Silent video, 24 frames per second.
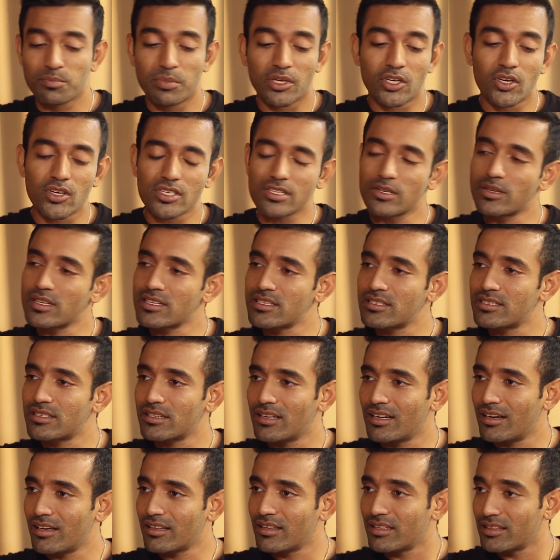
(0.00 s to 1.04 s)
Because it is
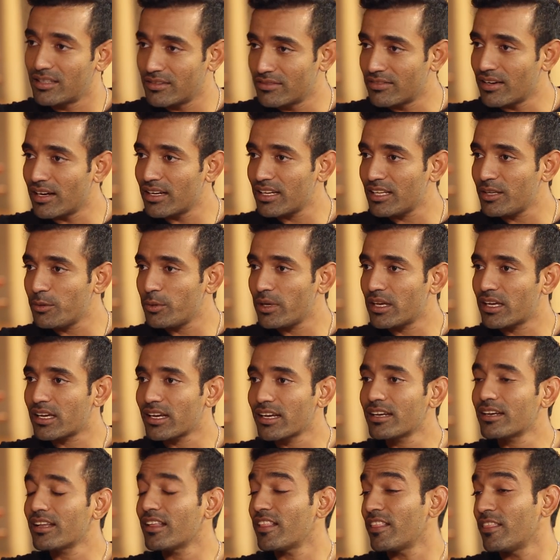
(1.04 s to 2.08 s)
uh, the Diwali
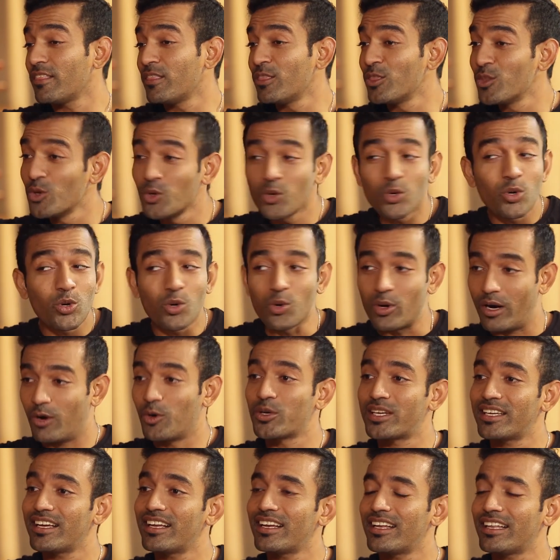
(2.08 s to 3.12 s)
weekend, no
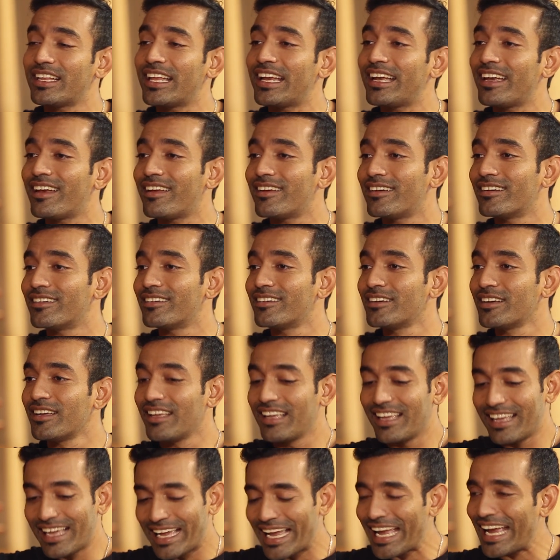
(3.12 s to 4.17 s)
hotel in India
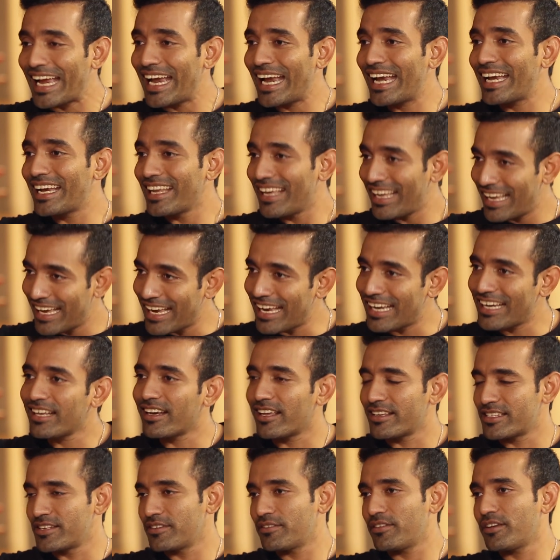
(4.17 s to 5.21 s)
had
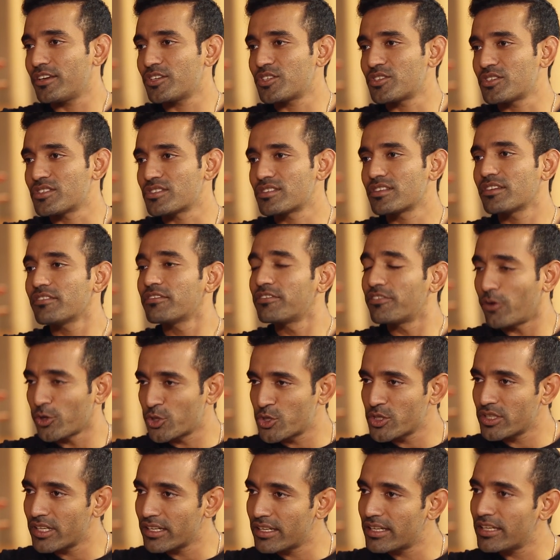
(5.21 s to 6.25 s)
any reservations.
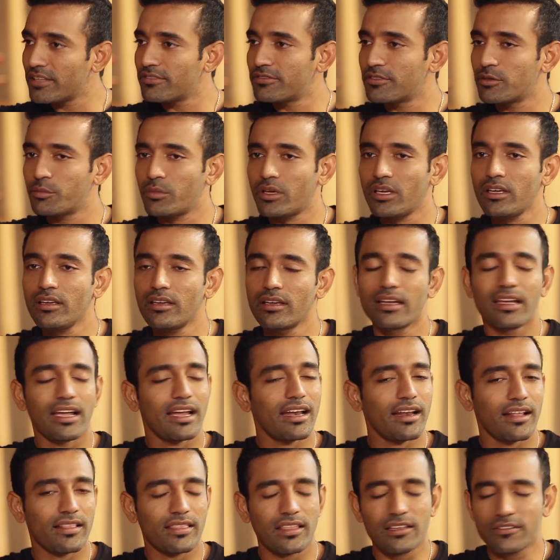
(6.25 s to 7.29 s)
Fortunately for me,
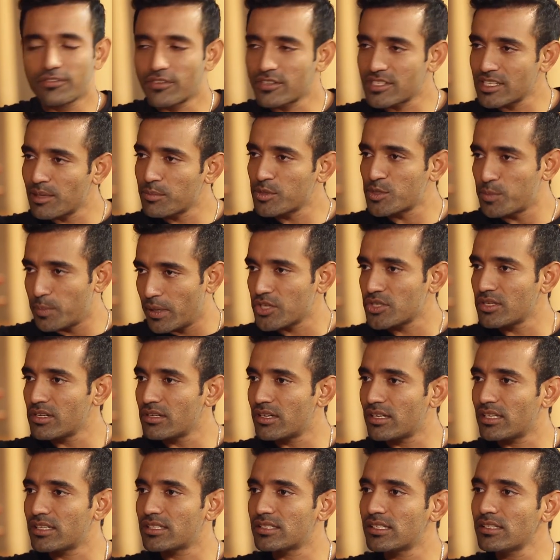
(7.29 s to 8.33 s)
and I think for some
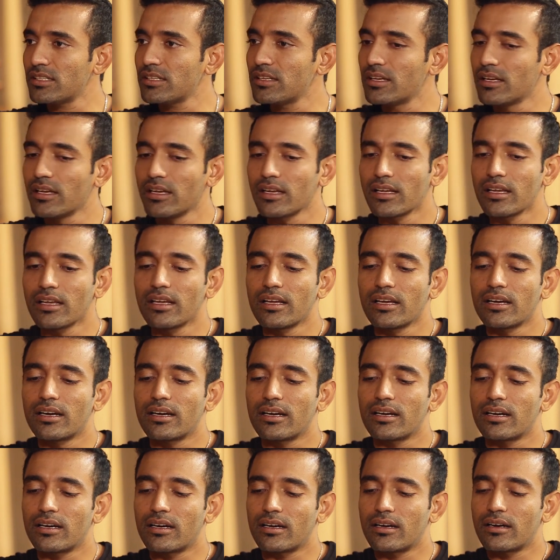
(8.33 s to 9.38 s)
special reason,
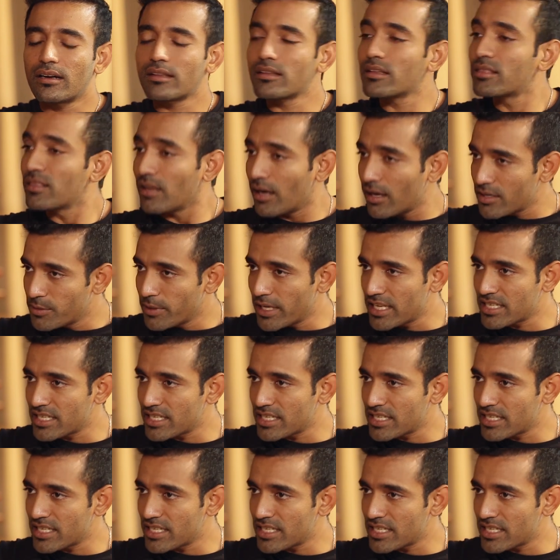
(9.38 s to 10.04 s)
uh, the Taj